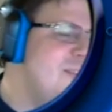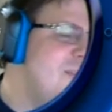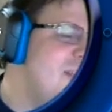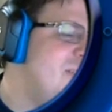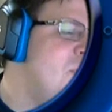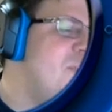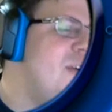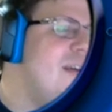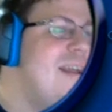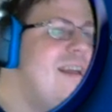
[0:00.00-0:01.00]
Let's move
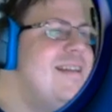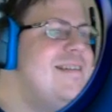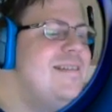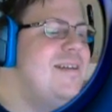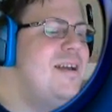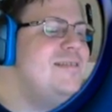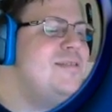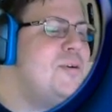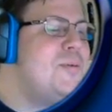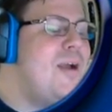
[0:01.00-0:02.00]
on.
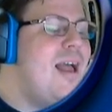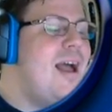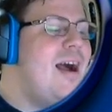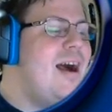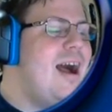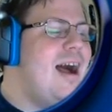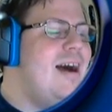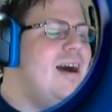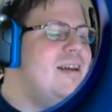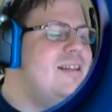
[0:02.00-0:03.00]
So,
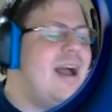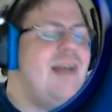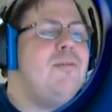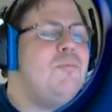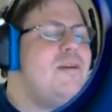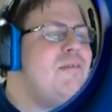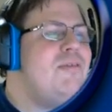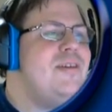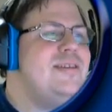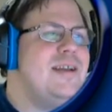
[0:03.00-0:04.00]
one of the
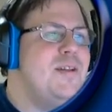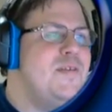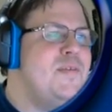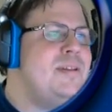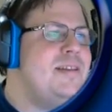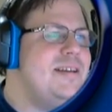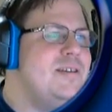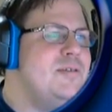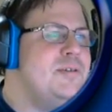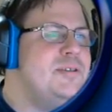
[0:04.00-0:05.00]
things I love about the
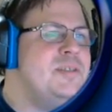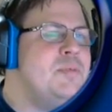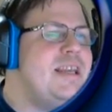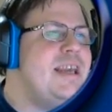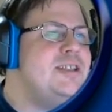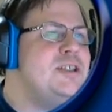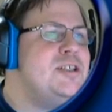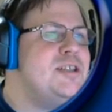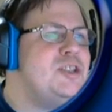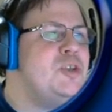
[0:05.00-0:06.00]
interludes is we get just
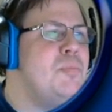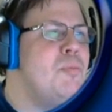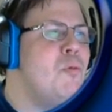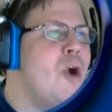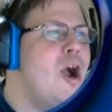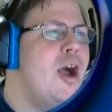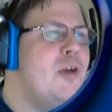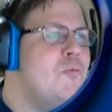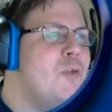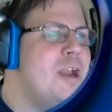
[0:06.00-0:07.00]
such a
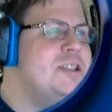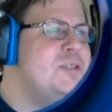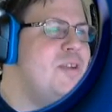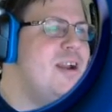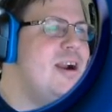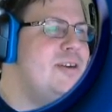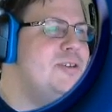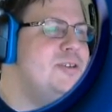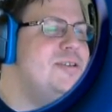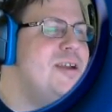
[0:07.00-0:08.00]
broad range of
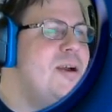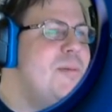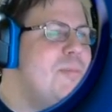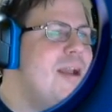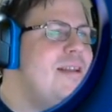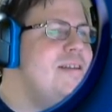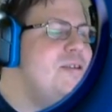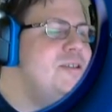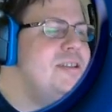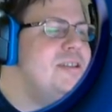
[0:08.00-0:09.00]
characters. Mm-hmm. Brandon
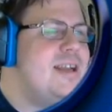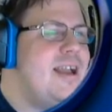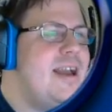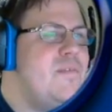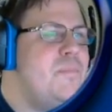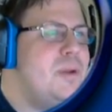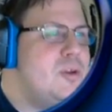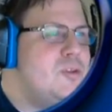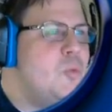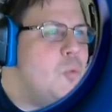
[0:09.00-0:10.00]
uses it to kind of
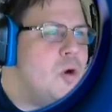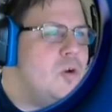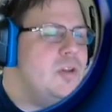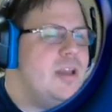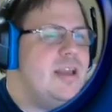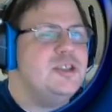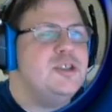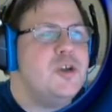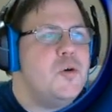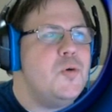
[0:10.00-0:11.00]
build the world and
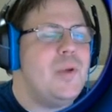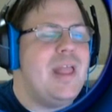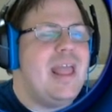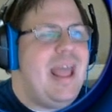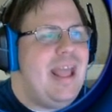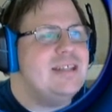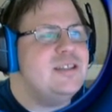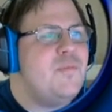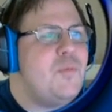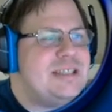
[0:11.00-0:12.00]
show hints
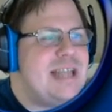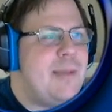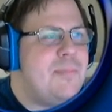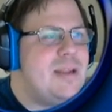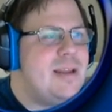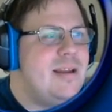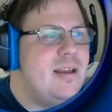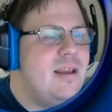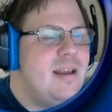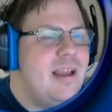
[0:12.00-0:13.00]
of what's happening
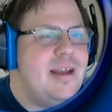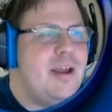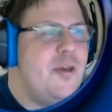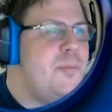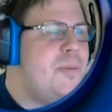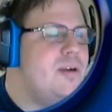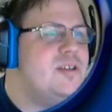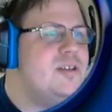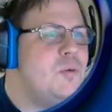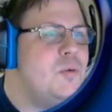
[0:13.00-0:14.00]
in other parts
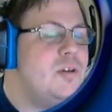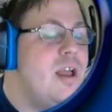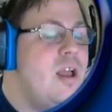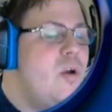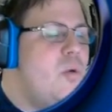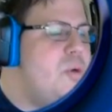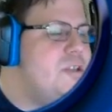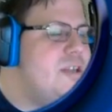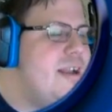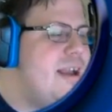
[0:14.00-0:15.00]
of the world, which
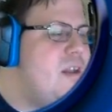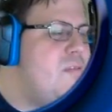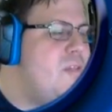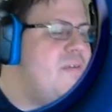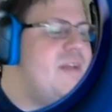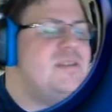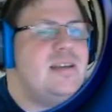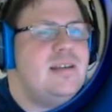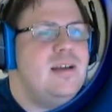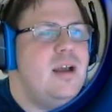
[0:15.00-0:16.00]
I kind of love. I've
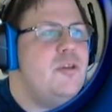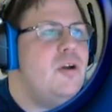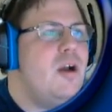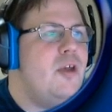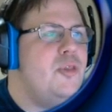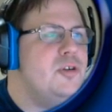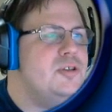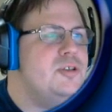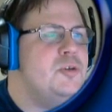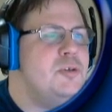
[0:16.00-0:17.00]
seen other
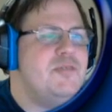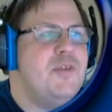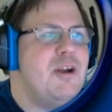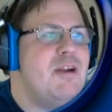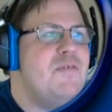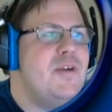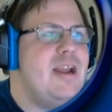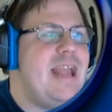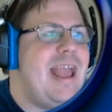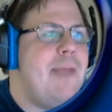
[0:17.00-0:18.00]
authors do this very,
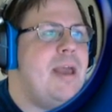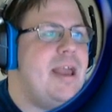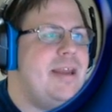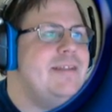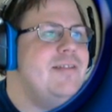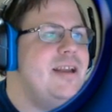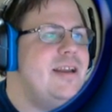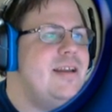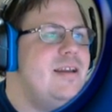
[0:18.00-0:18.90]
very ham-handedly.